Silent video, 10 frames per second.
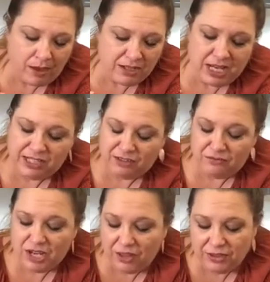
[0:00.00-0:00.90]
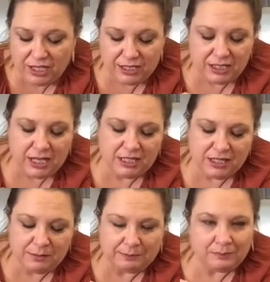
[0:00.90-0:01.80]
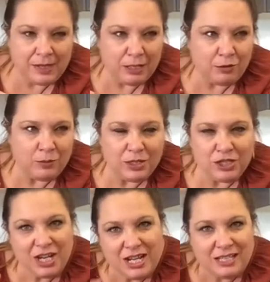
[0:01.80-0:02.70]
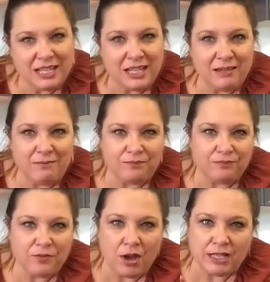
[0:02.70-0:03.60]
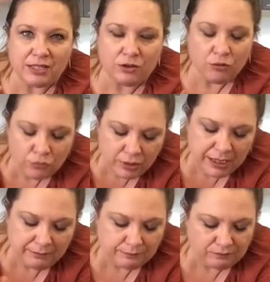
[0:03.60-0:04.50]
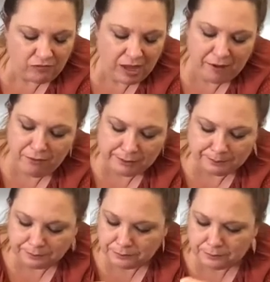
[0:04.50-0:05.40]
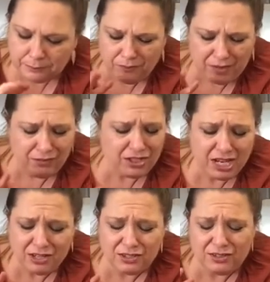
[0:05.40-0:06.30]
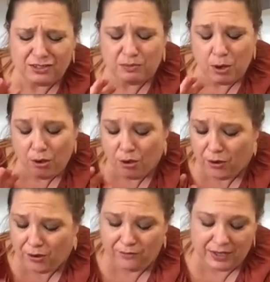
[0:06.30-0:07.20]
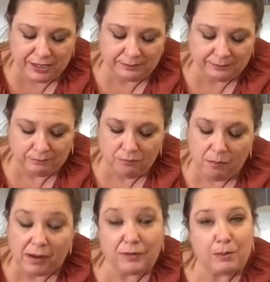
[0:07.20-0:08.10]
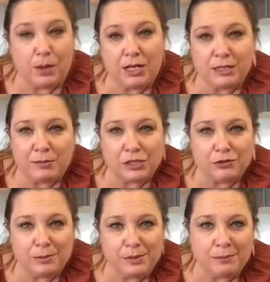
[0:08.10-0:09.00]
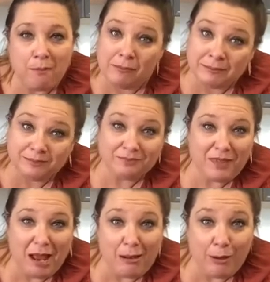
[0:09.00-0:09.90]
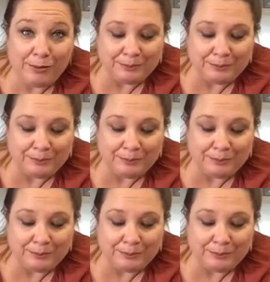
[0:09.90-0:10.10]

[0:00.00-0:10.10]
taste of nothing. It tastes a little bit cheesy, nice corny flavour. The texture is perfect. And the burnished mushrooms, hello.